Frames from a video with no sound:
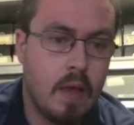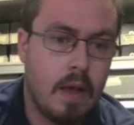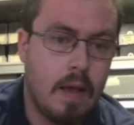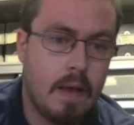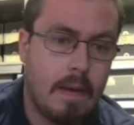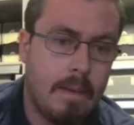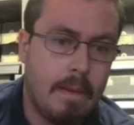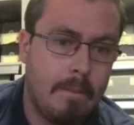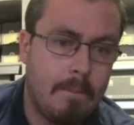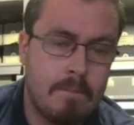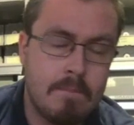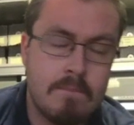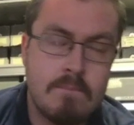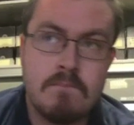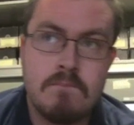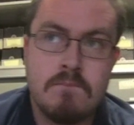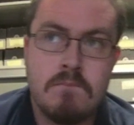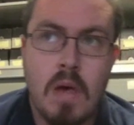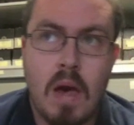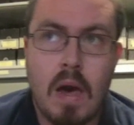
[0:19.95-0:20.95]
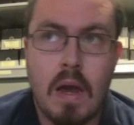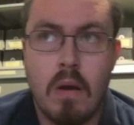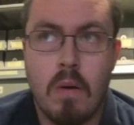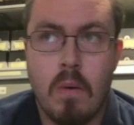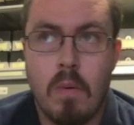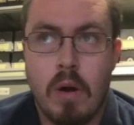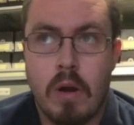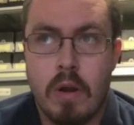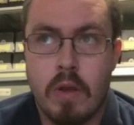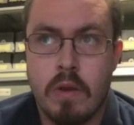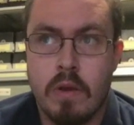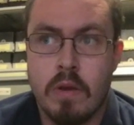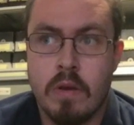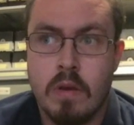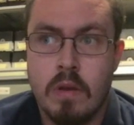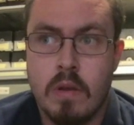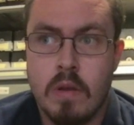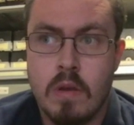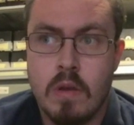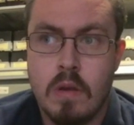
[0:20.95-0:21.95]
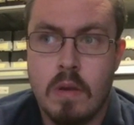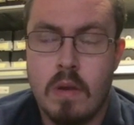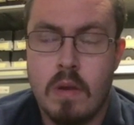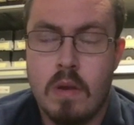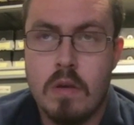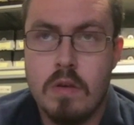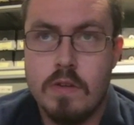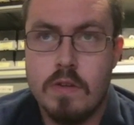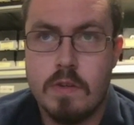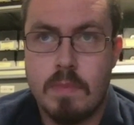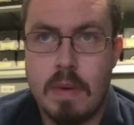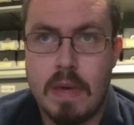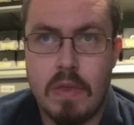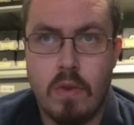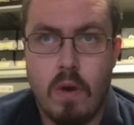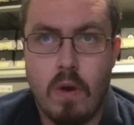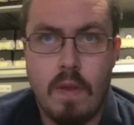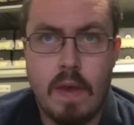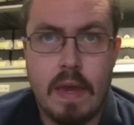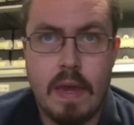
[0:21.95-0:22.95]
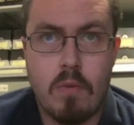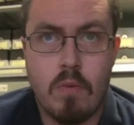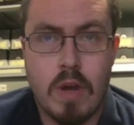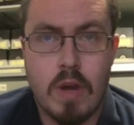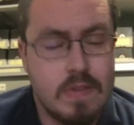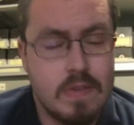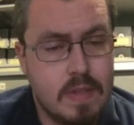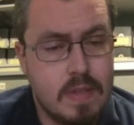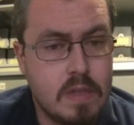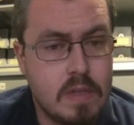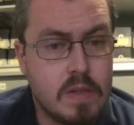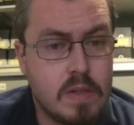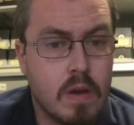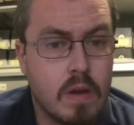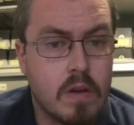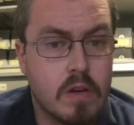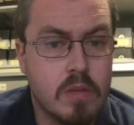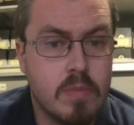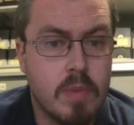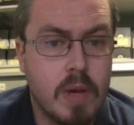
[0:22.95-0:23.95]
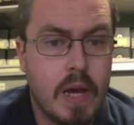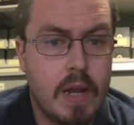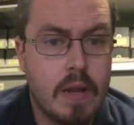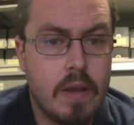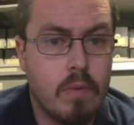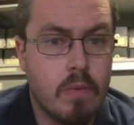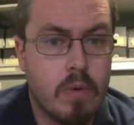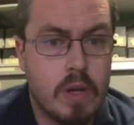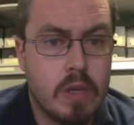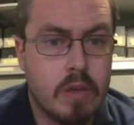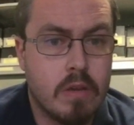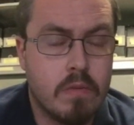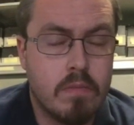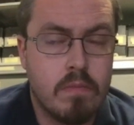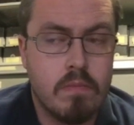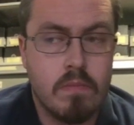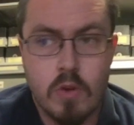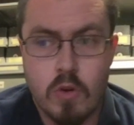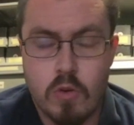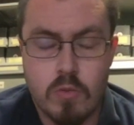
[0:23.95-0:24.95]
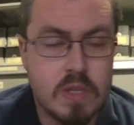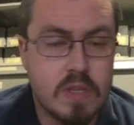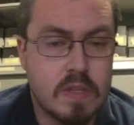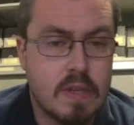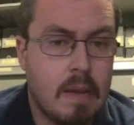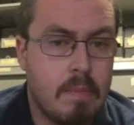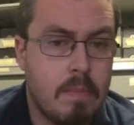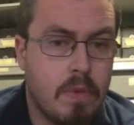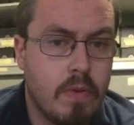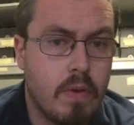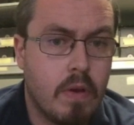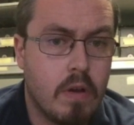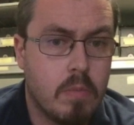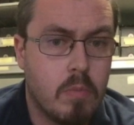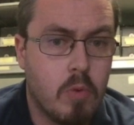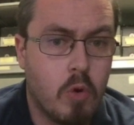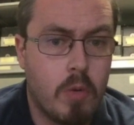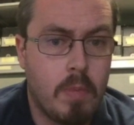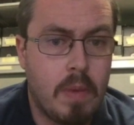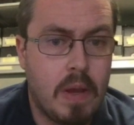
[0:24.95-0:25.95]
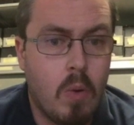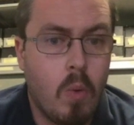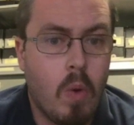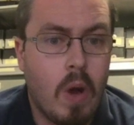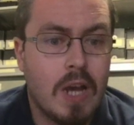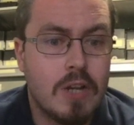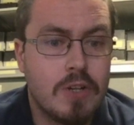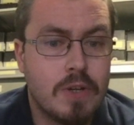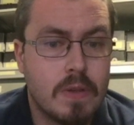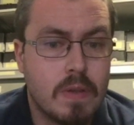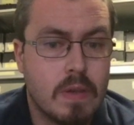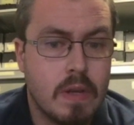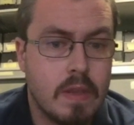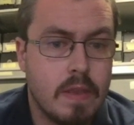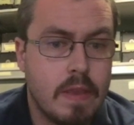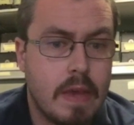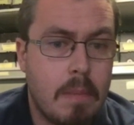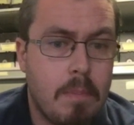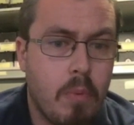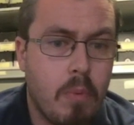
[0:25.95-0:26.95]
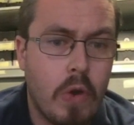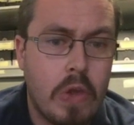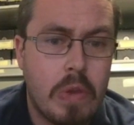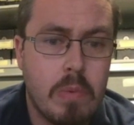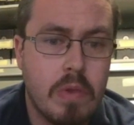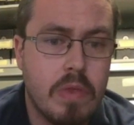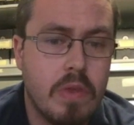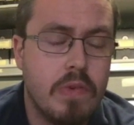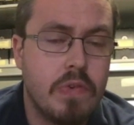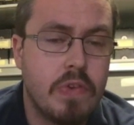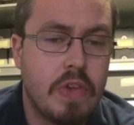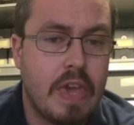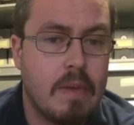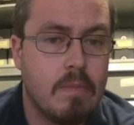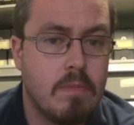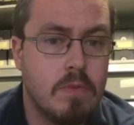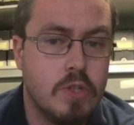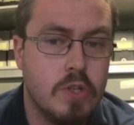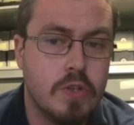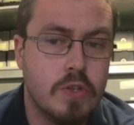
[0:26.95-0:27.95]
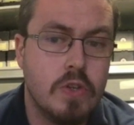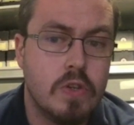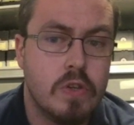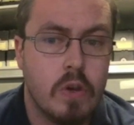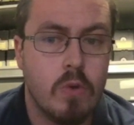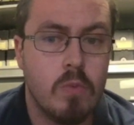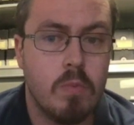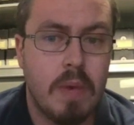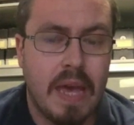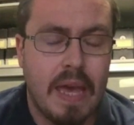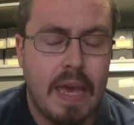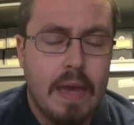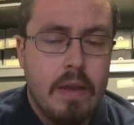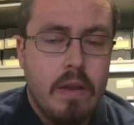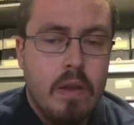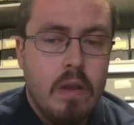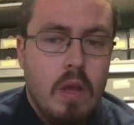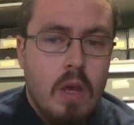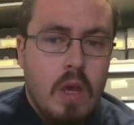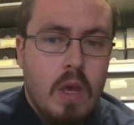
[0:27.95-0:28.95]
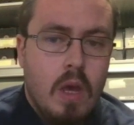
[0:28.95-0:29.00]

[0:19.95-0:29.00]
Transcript: Um, I don't want to spend all night Wednesday talking about it when it, it'll be time to talk more about Washington at that point. But this game was just so bad.